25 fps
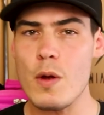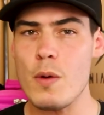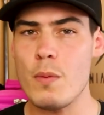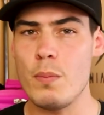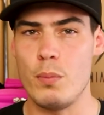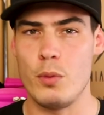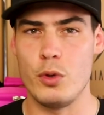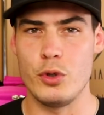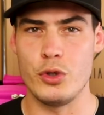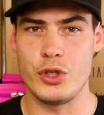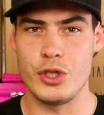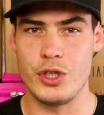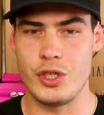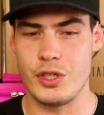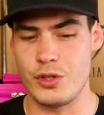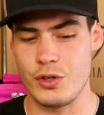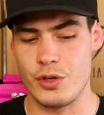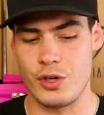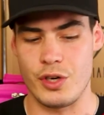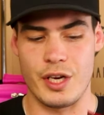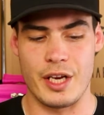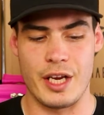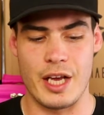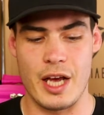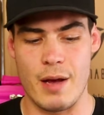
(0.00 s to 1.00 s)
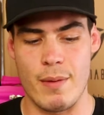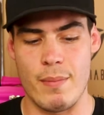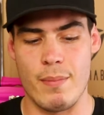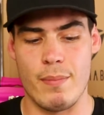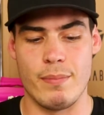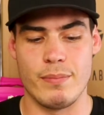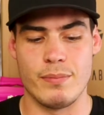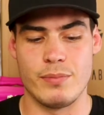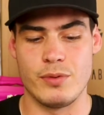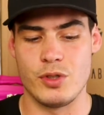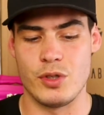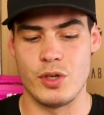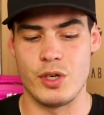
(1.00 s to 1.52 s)
mushy sort of
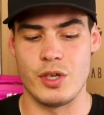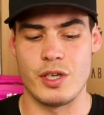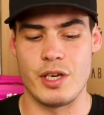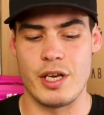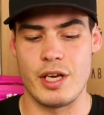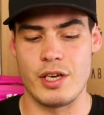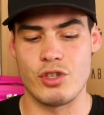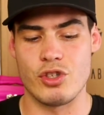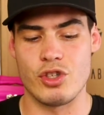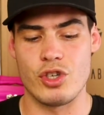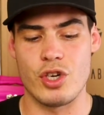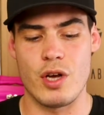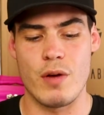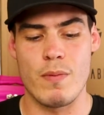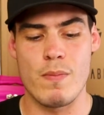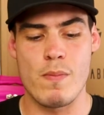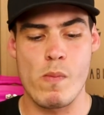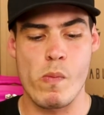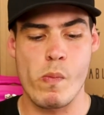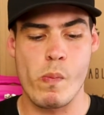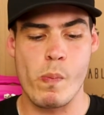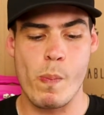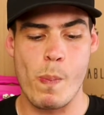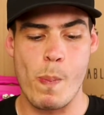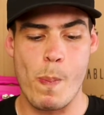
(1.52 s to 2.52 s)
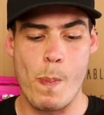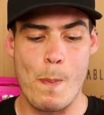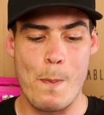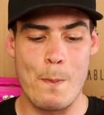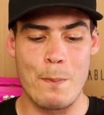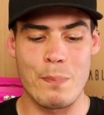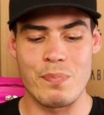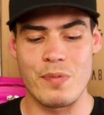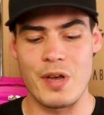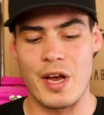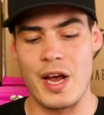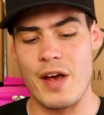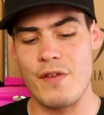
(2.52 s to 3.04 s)
gum sort of texture.
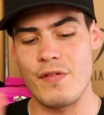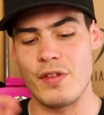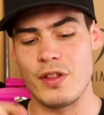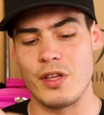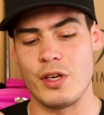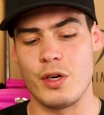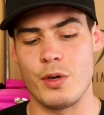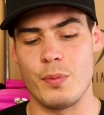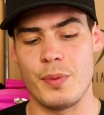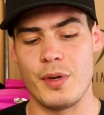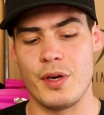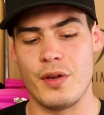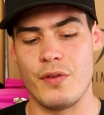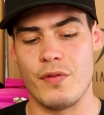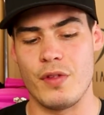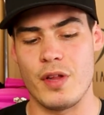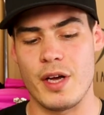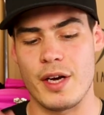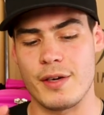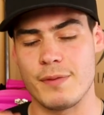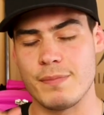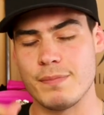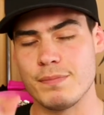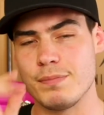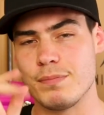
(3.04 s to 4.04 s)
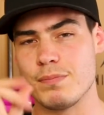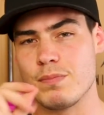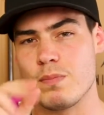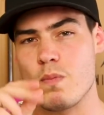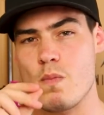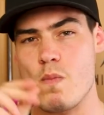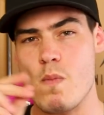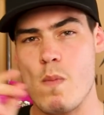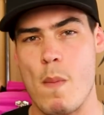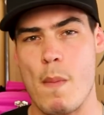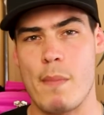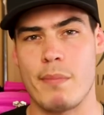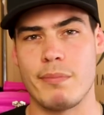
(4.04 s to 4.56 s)
They have a little bit of like
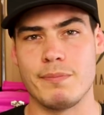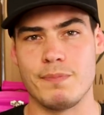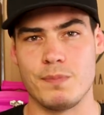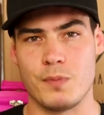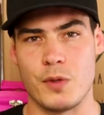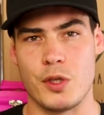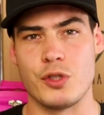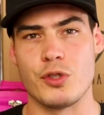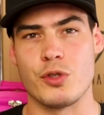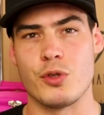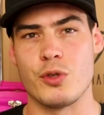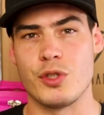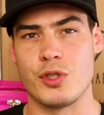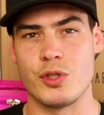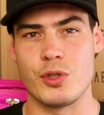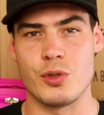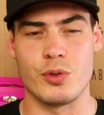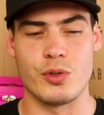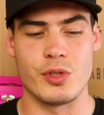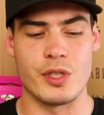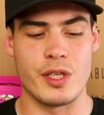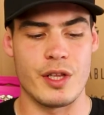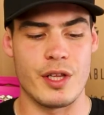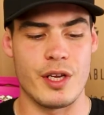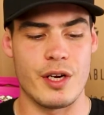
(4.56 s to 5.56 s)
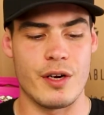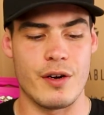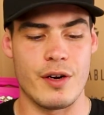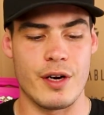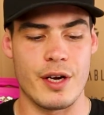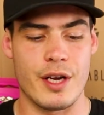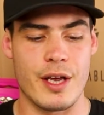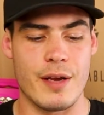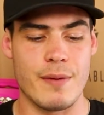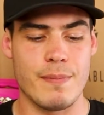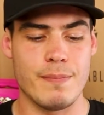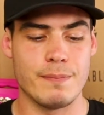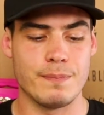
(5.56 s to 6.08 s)
those crystals in there
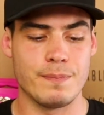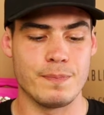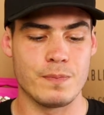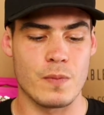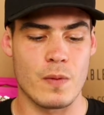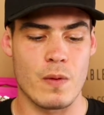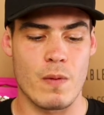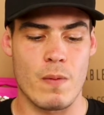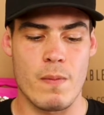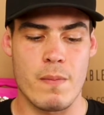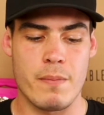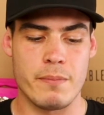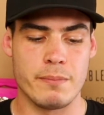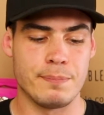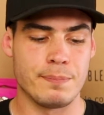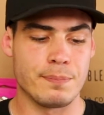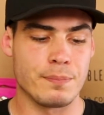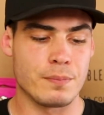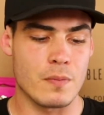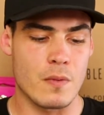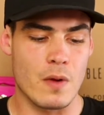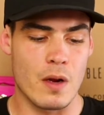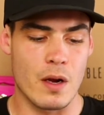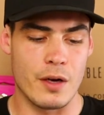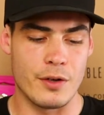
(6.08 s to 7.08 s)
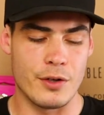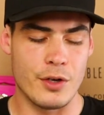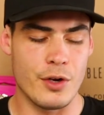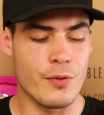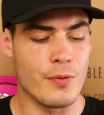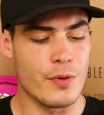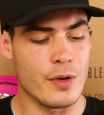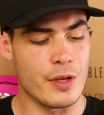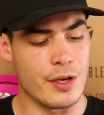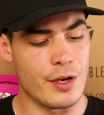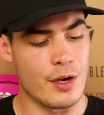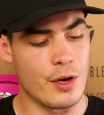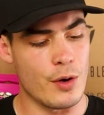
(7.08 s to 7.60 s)
again. I don't
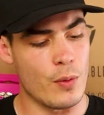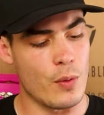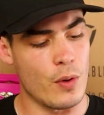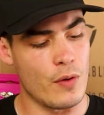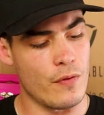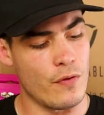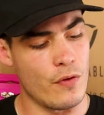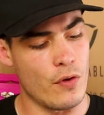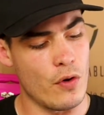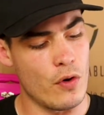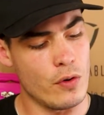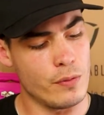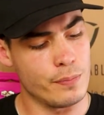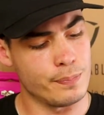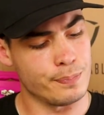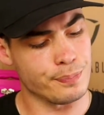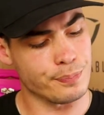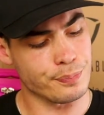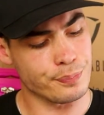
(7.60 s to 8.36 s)
really know what for.